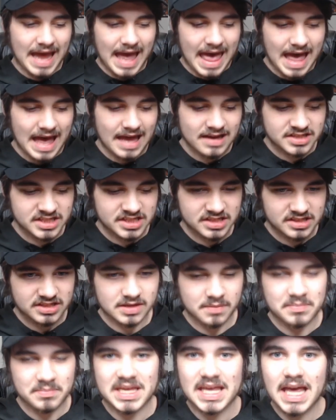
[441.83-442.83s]
at
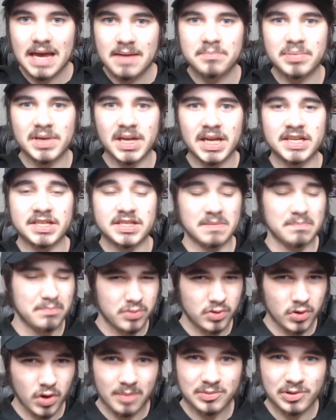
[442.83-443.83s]
some gameplay, some
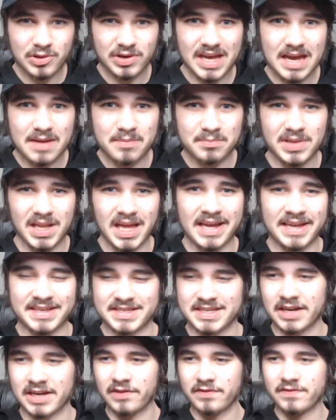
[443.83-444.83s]
proper gameplay,
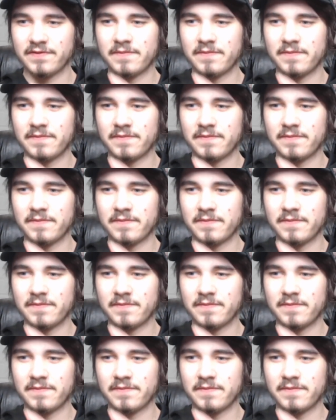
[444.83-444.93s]
instead of